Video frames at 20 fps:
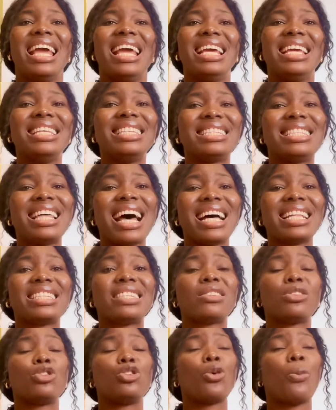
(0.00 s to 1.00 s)
is
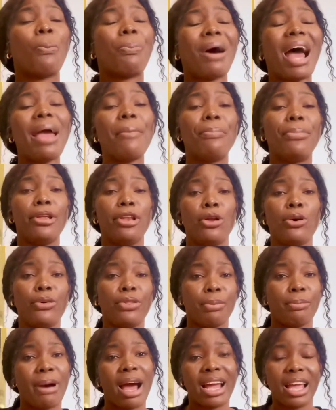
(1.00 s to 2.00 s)
that you buy below
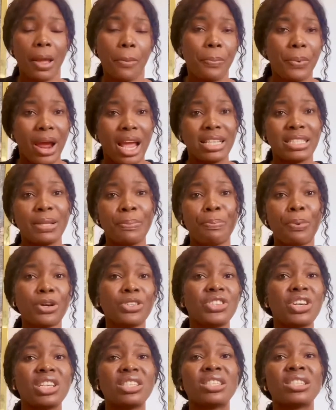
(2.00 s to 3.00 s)
the market price the
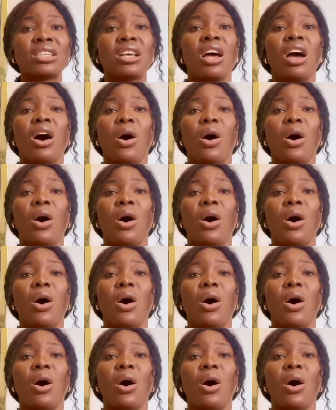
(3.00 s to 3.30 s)
purchase